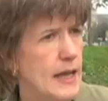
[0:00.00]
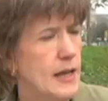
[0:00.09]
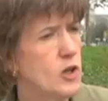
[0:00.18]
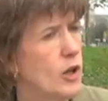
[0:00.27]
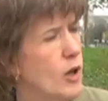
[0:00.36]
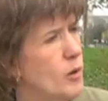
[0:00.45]

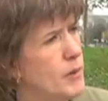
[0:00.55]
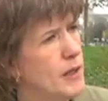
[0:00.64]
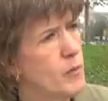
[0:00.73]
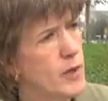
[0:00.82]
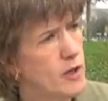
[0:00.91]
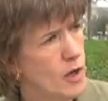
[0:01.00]
And globally,
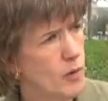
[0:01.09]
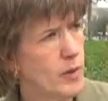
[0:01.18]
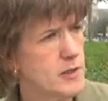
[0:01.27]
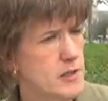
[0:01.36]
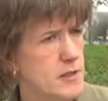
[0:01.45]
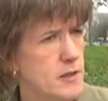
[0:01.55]
we know
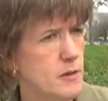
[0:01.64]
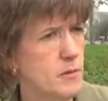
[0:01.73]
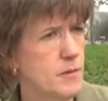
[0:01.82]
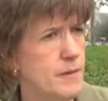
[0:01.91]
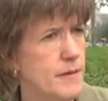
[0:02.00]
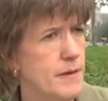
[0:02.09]
what to do.